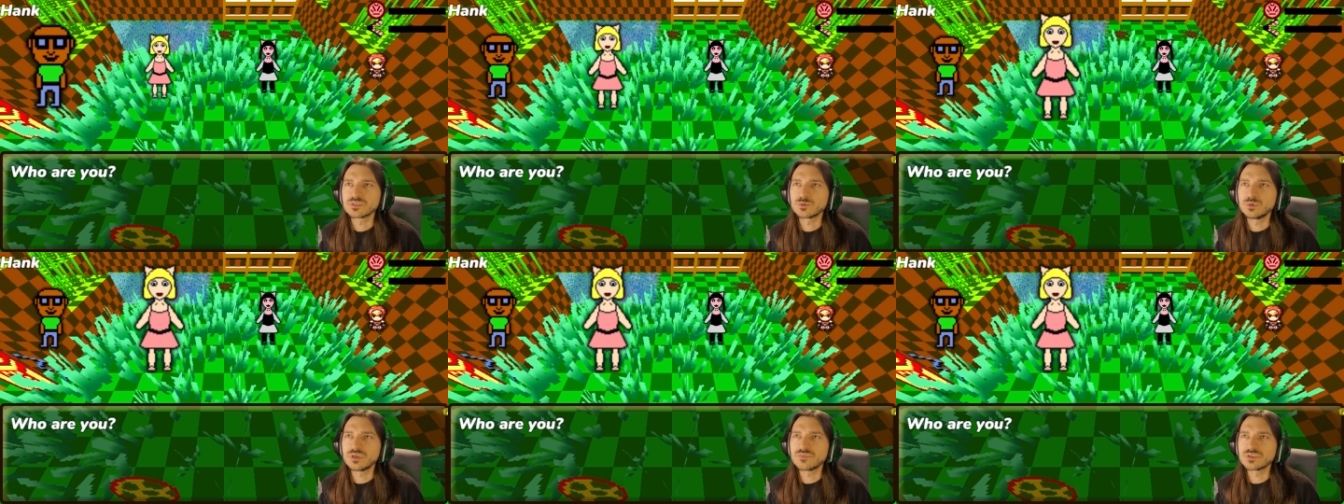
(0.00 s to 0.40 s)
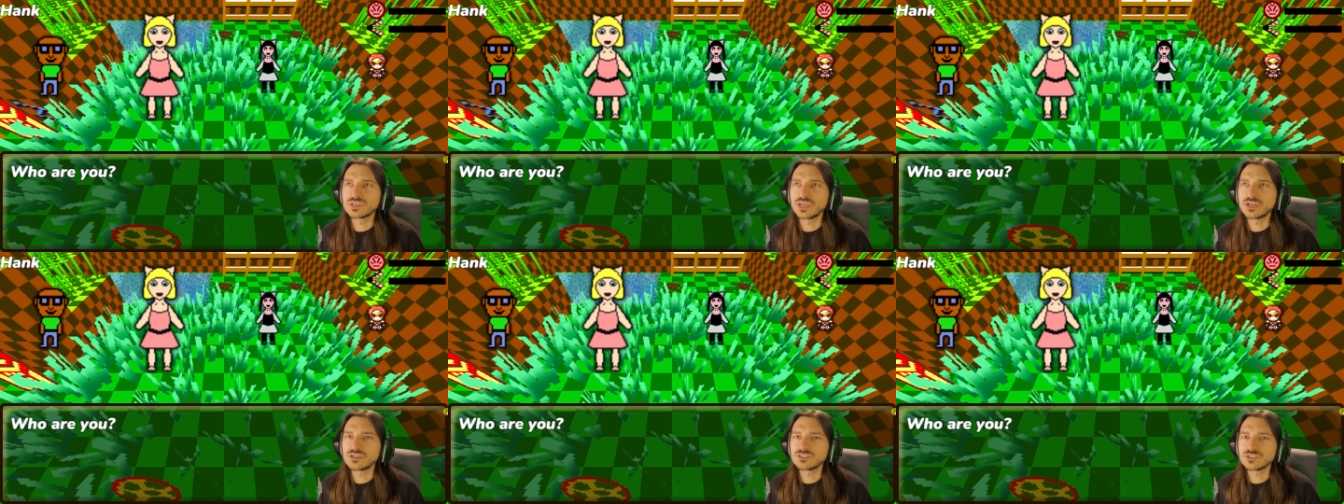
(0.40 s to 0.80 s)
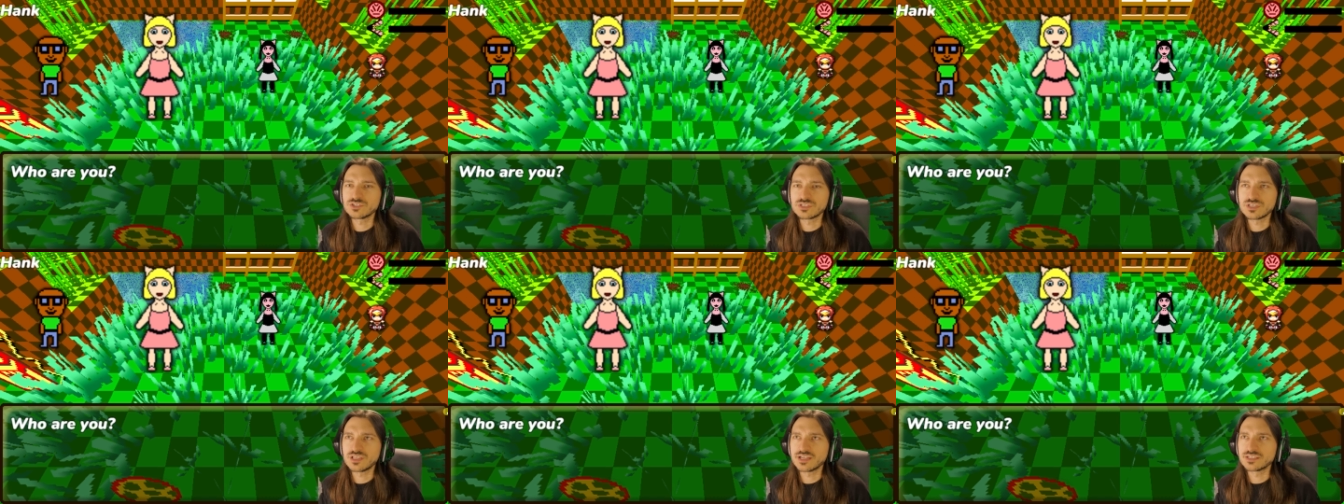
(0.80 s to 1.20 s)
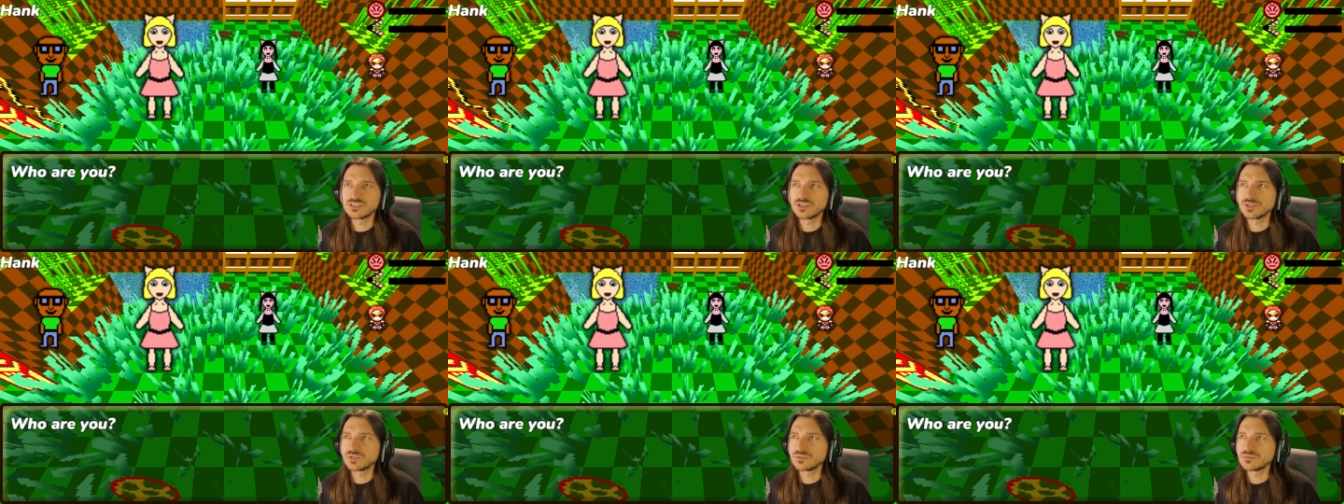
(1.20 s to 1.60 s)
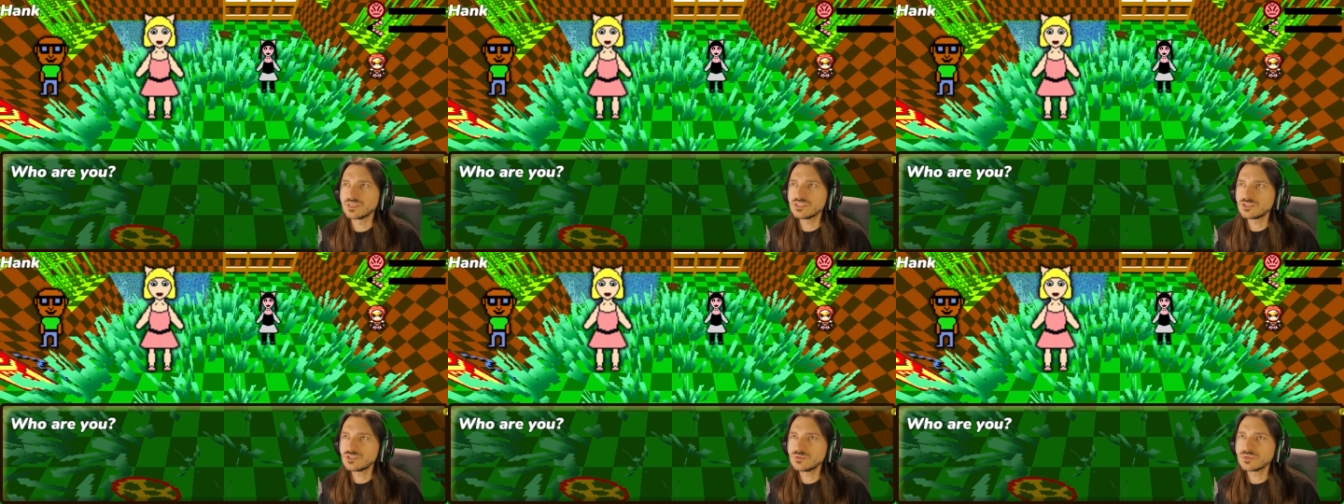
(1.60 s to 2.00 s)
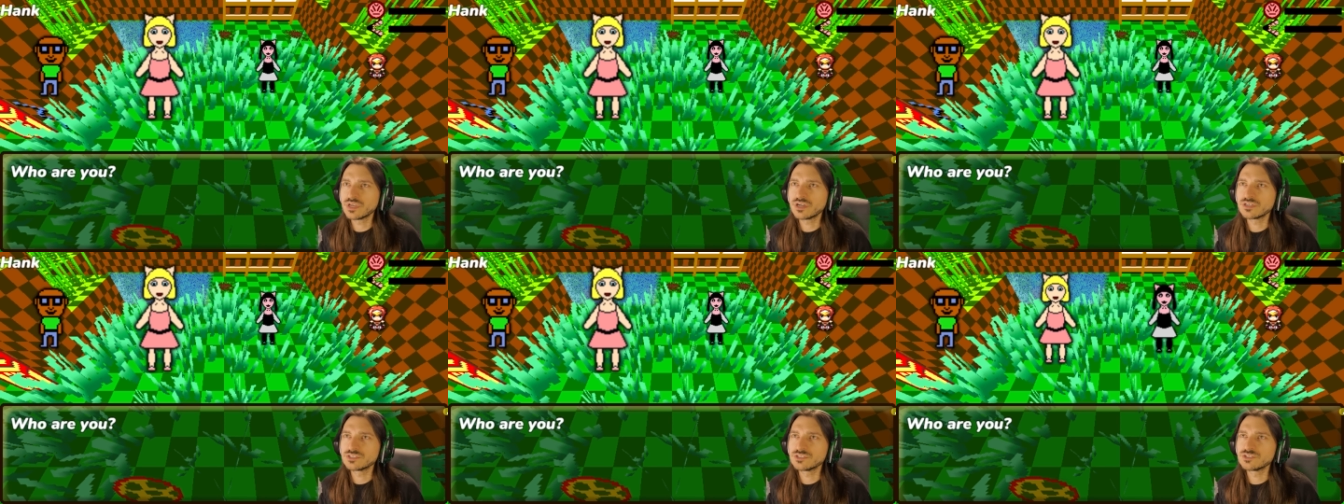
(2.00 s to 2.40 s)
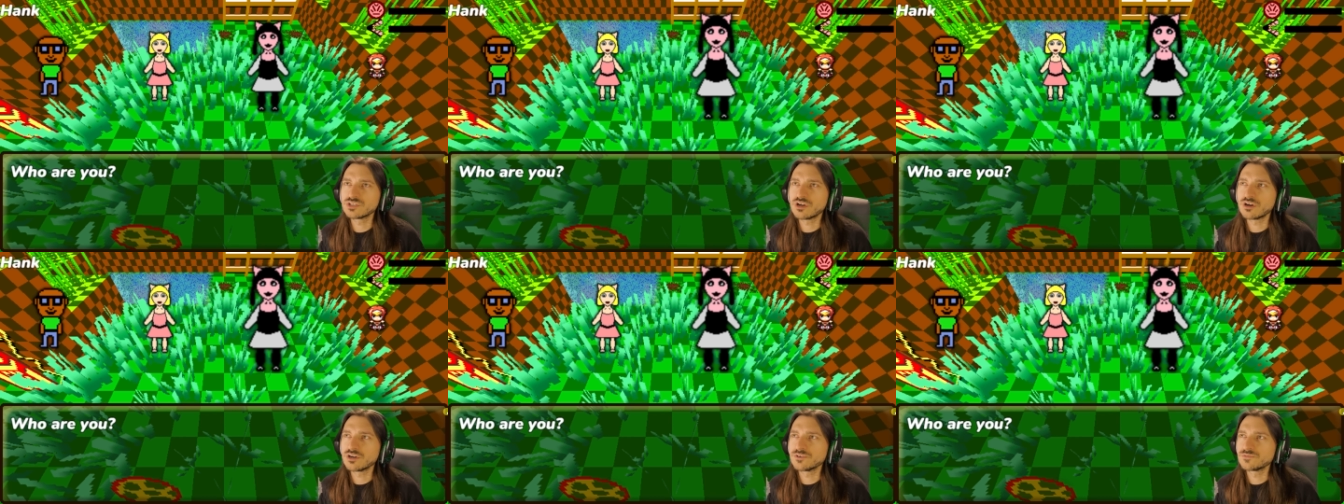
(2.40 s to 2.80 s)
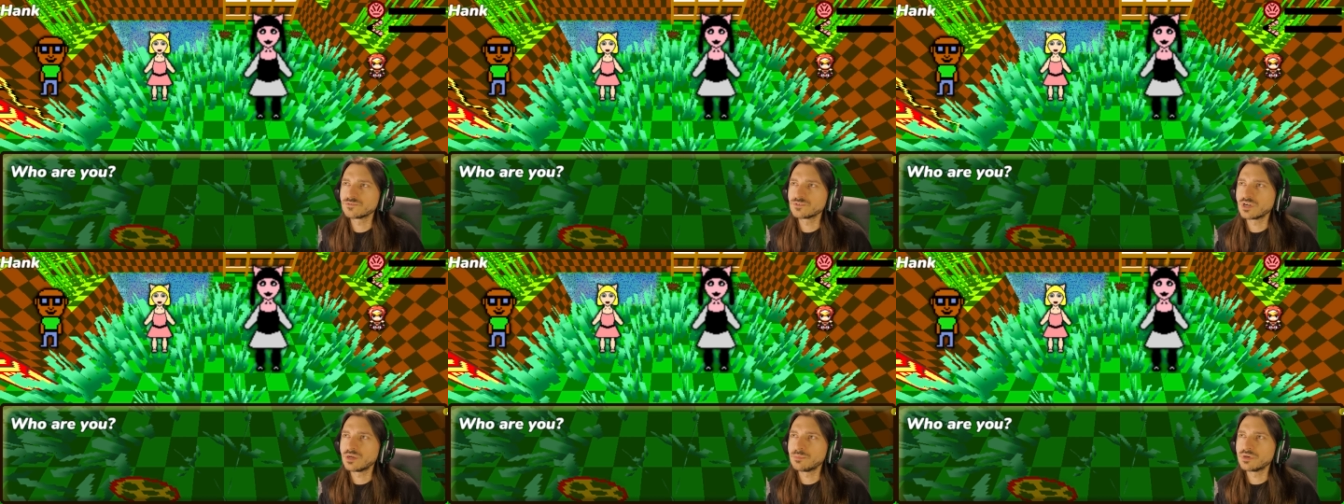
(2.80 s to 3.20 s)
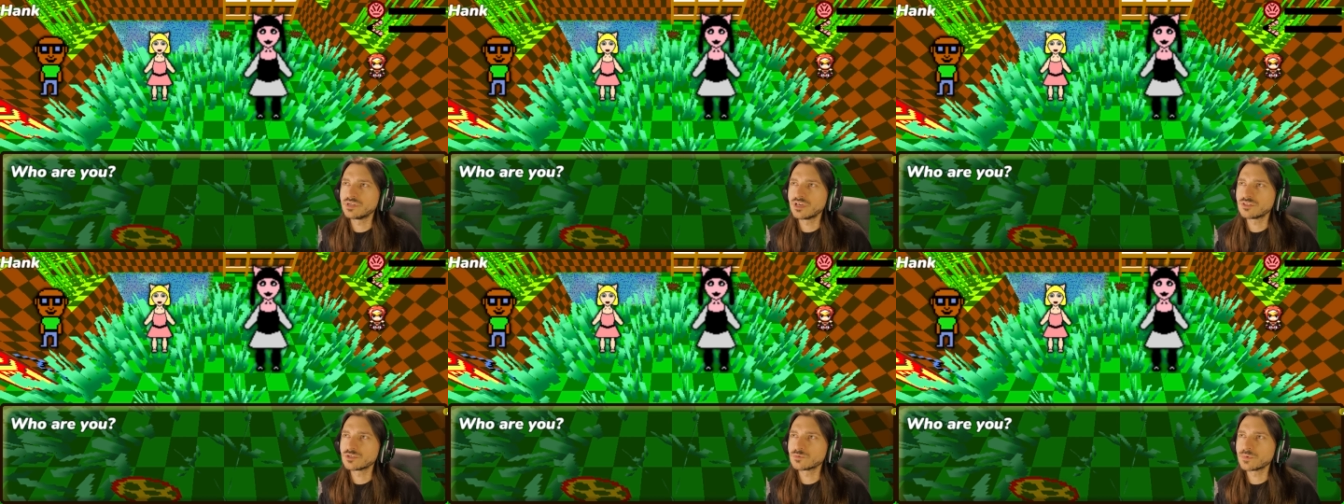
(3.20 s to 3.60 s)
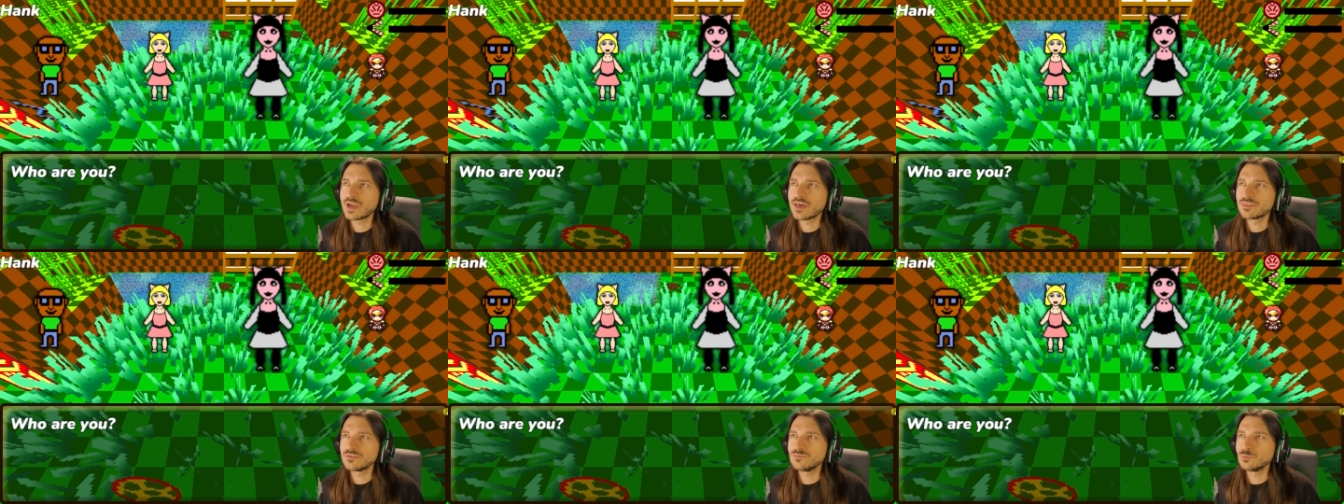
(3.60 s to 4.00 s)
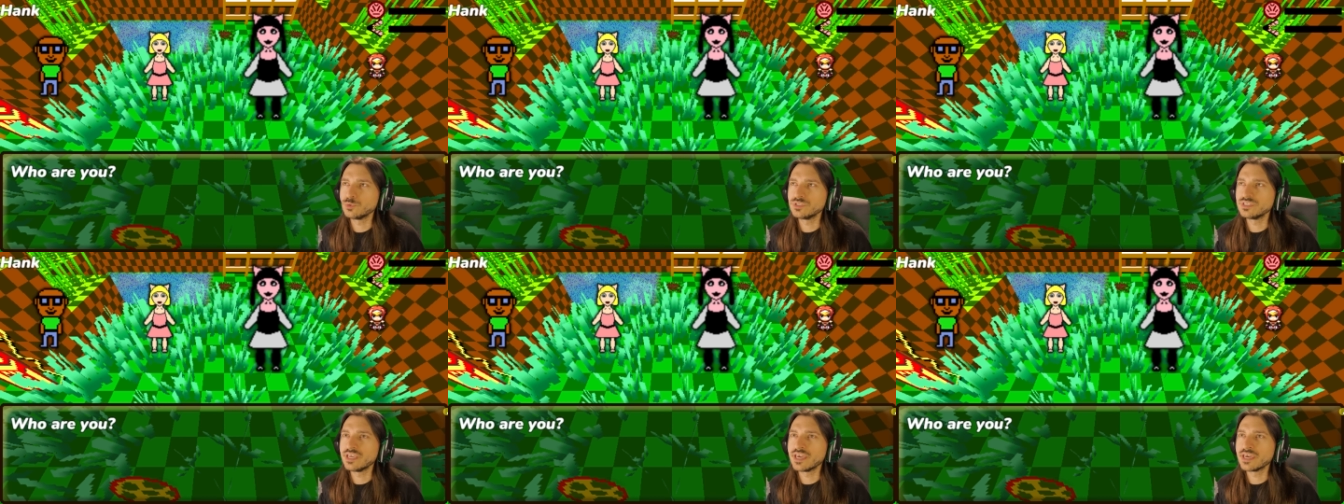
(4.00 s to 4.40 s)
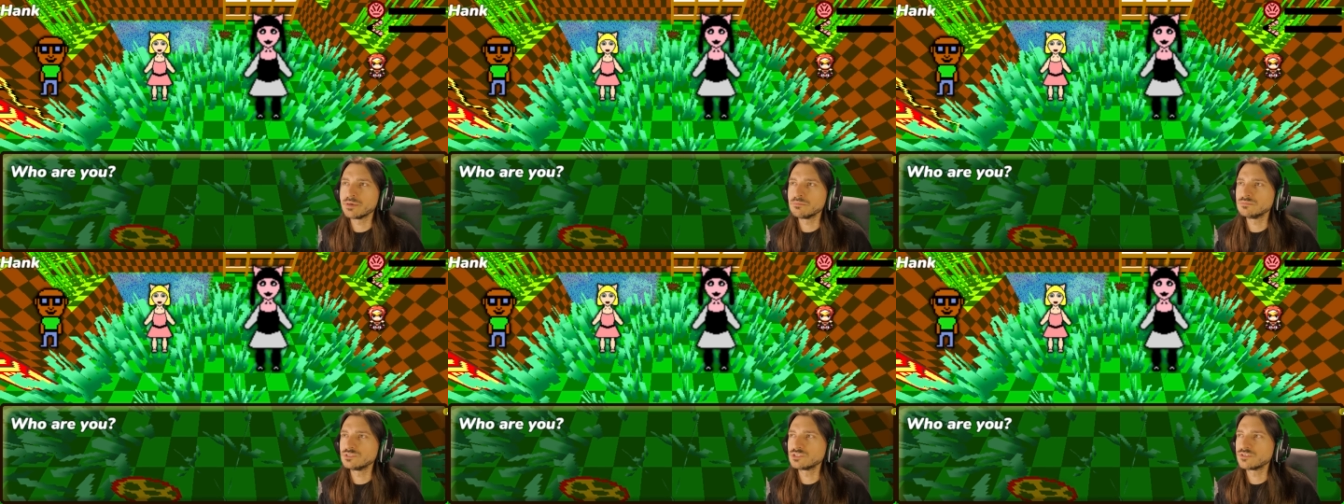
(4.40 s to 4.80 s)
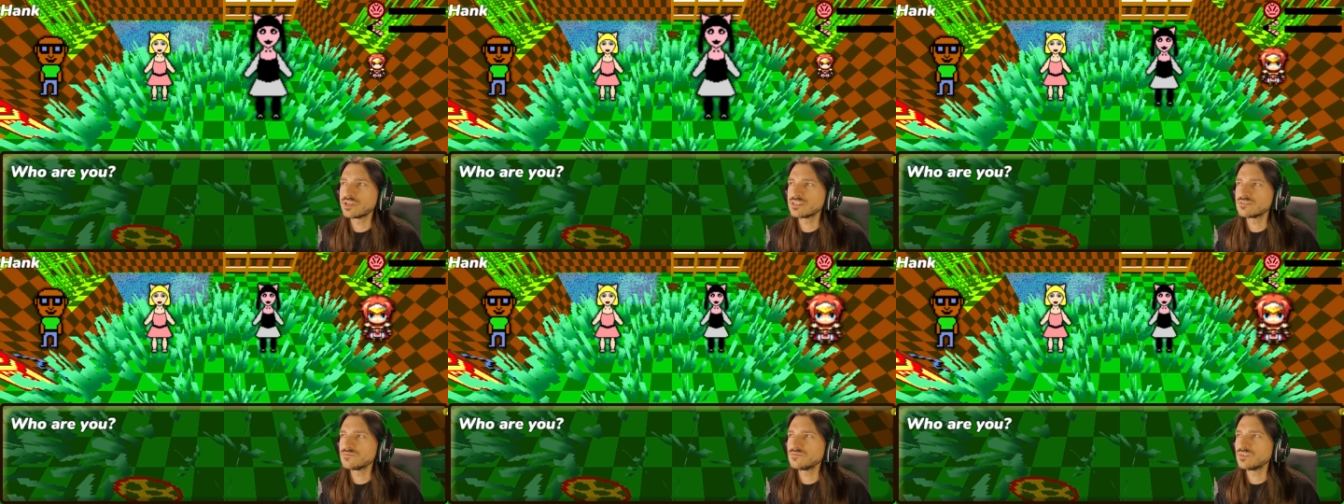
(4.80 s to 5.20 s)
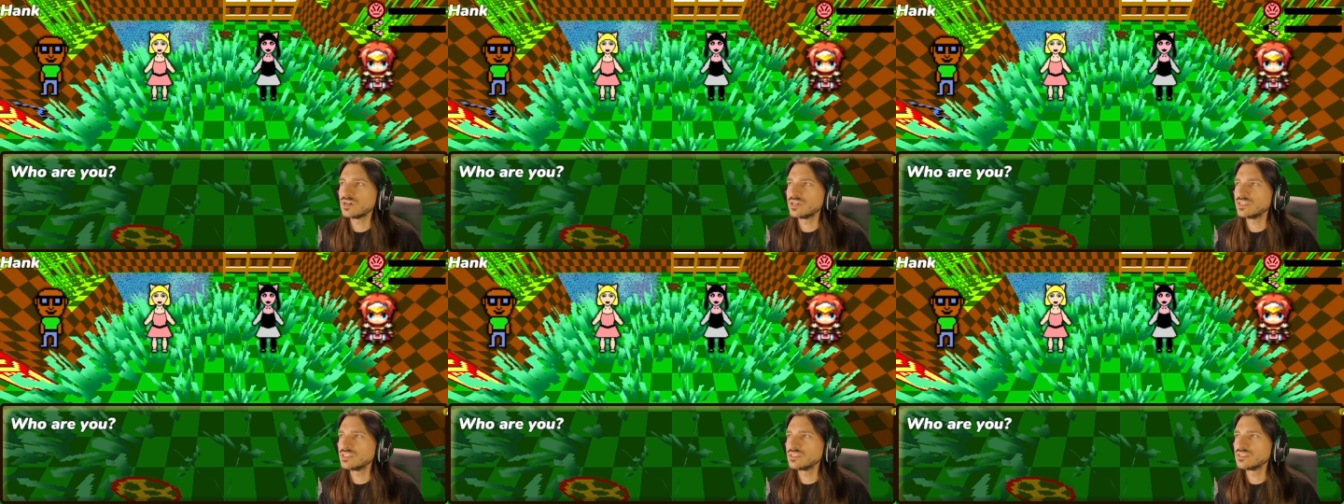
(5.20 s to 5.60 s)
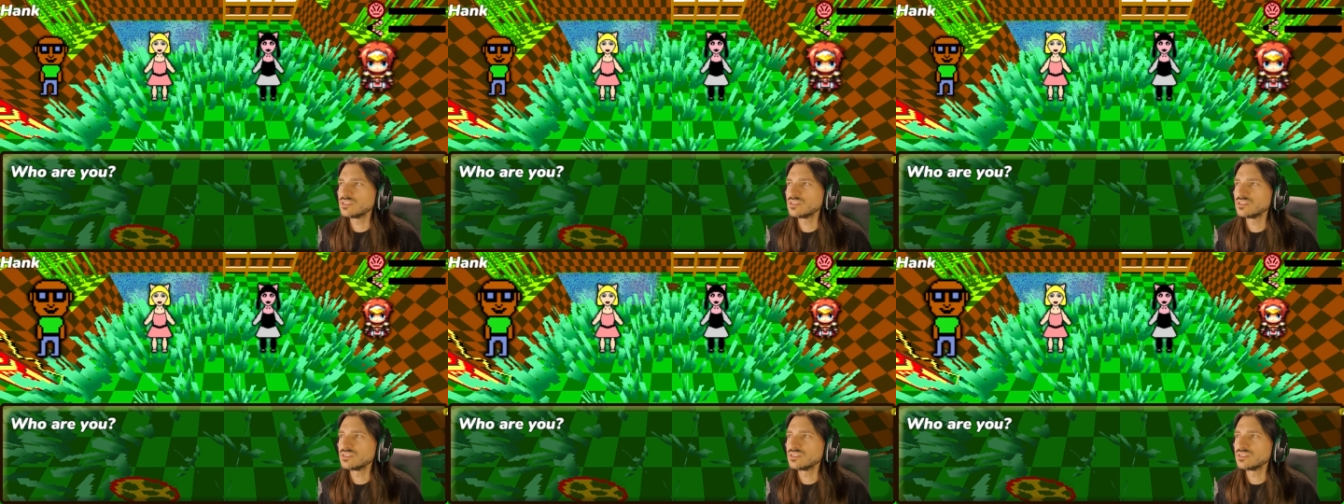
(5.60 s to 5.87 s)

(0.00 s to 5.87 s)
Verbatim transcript: We have a character selector. These two characters are from another Wrath of Wood game, so that's fun.